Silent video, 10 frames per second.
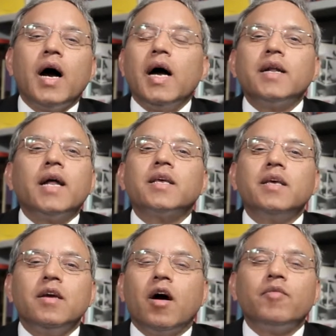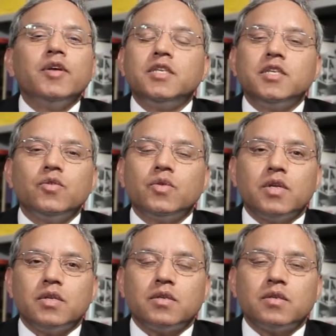hierarchy of
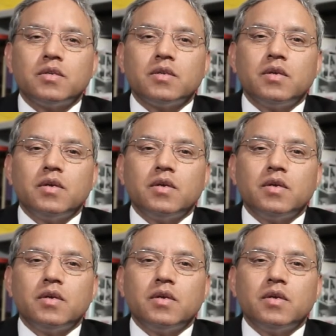institutions.